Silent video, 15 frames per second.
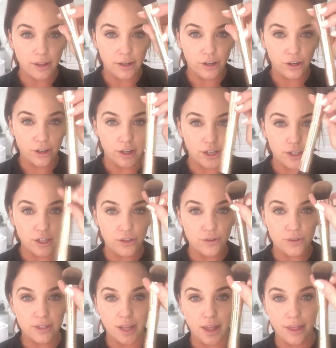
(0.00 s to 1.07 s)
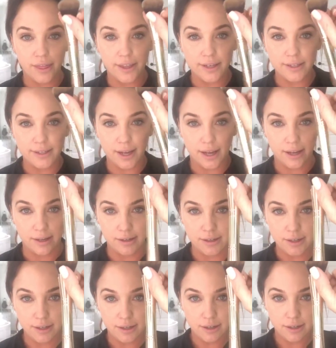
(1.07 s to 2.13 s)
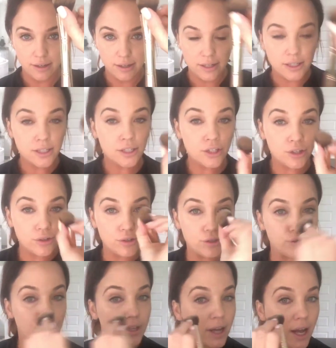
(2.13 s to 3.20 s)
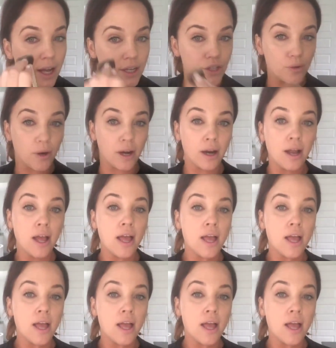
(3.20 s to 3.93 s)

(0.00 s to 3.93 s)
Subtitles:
then you're gonna use this end to do the contour.